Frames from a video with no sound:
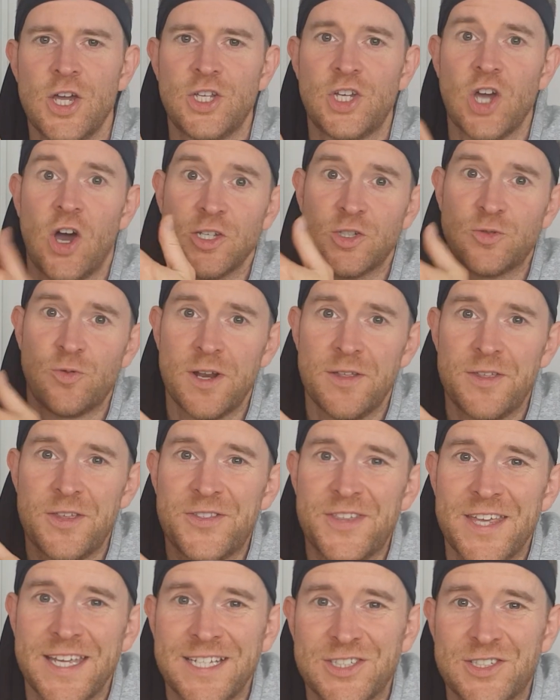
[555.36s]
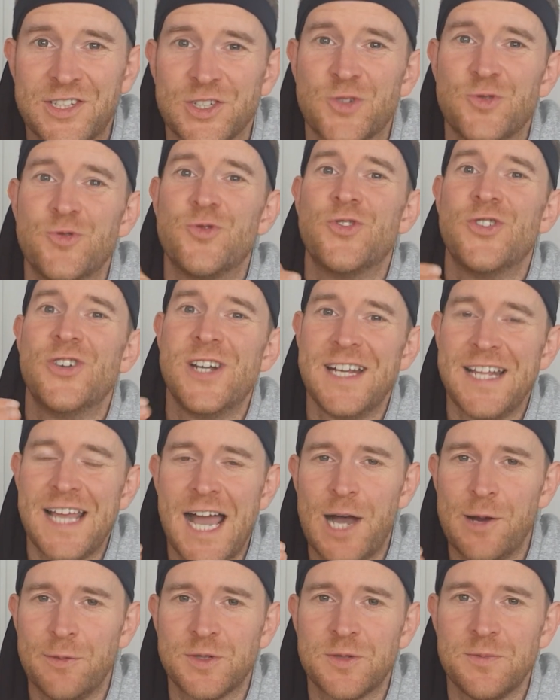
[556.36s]
Guys, one of the things that's really
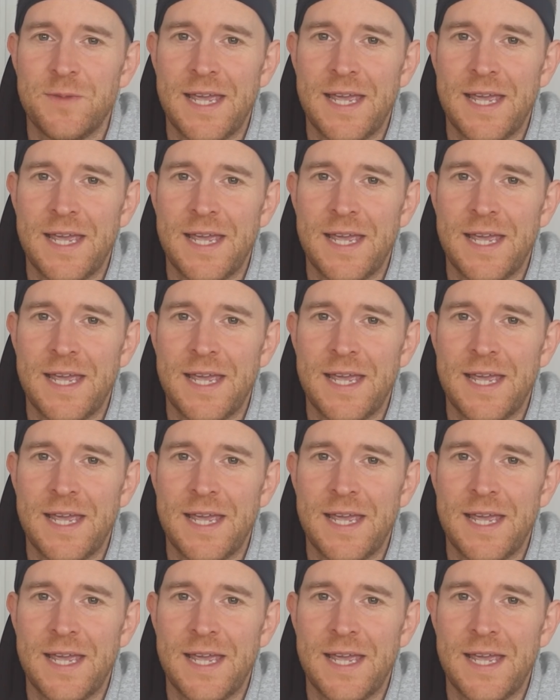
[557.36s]
helped